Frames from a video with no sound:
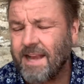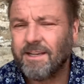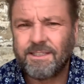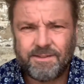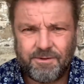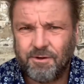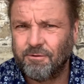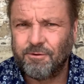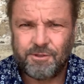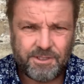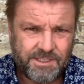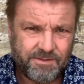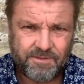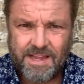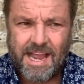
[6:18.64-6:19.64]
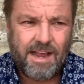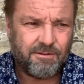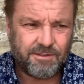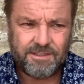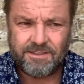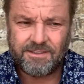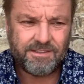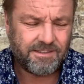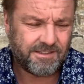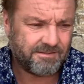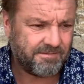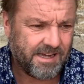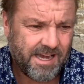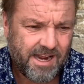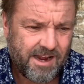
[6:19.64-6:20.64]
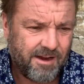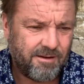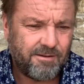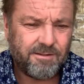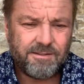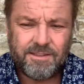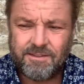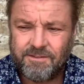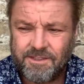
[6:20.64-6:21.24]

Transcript: of hundreds of thousands, you know,